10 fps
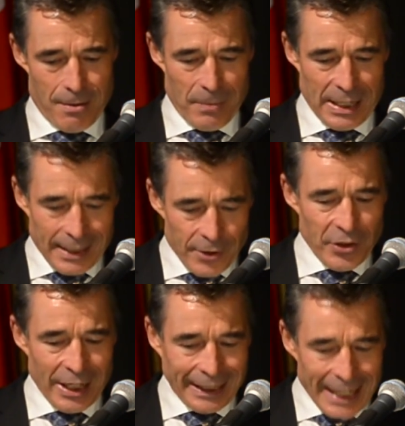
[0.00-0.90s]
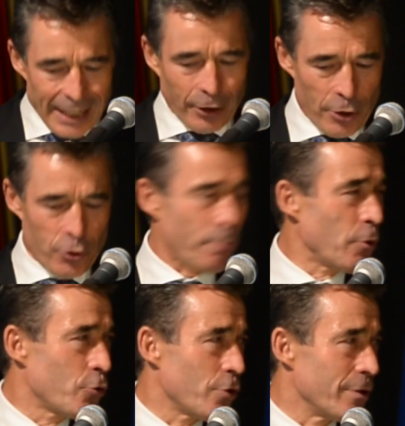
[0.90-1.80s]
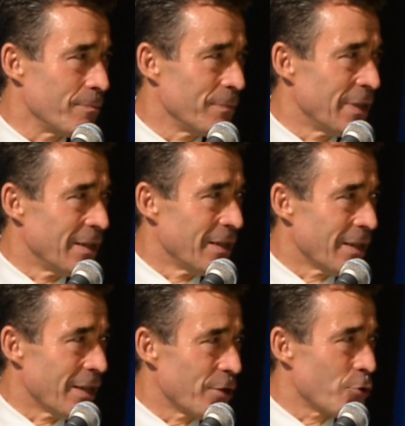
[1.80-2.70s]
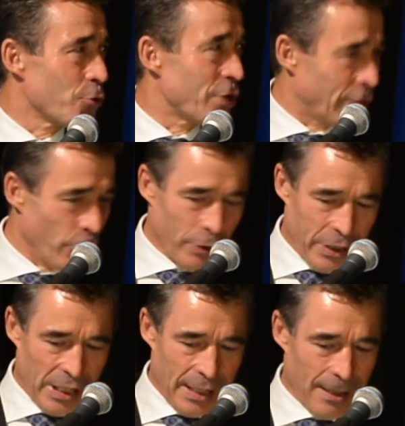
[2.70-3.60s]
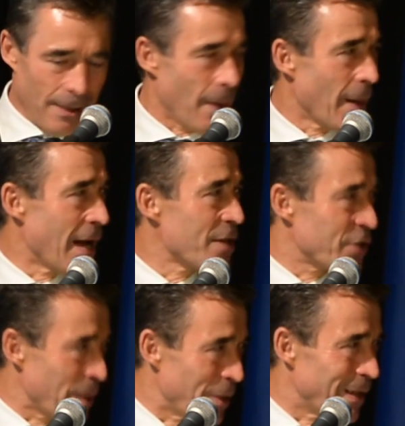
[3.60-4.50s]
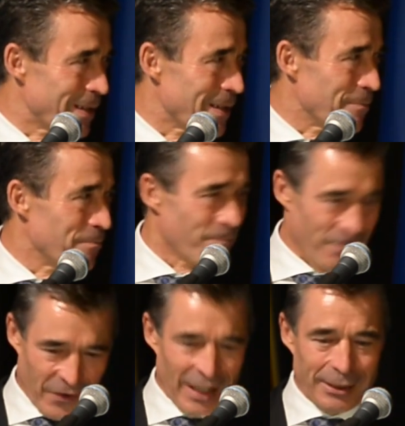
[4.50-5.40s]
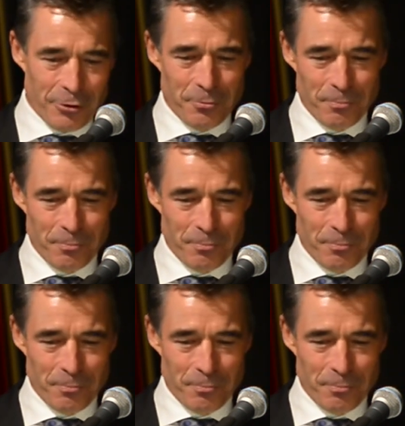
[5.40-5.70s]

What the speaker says: It is a key contribution to security and stability. Thank you.